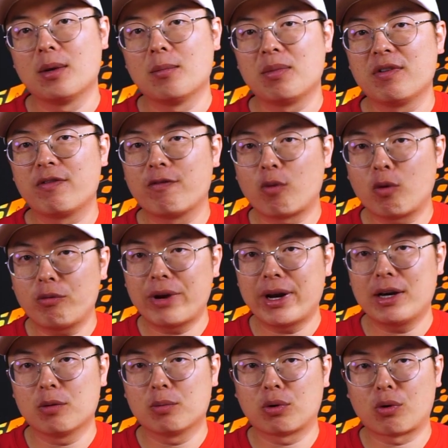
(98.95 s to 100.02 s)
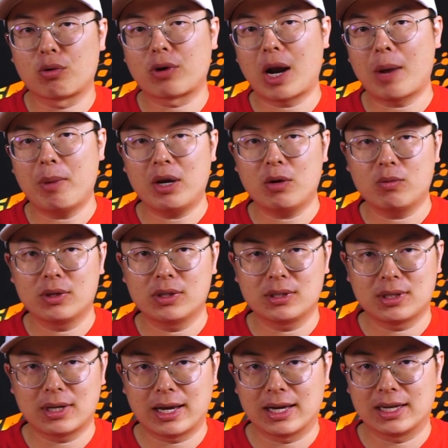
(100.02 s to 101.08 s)
Before radio programming
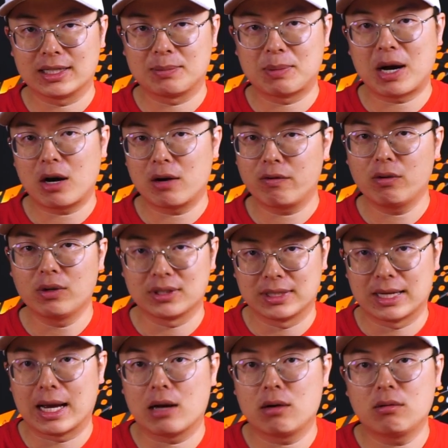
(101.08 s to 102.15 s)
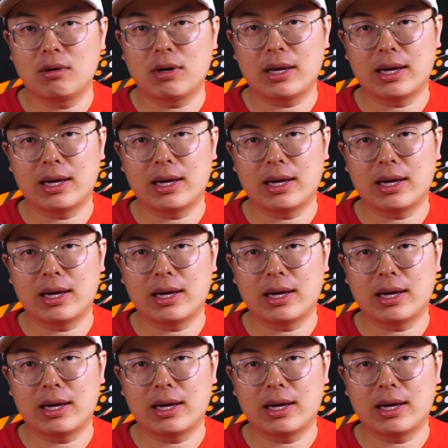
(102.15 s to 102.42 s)
was as powerful as now,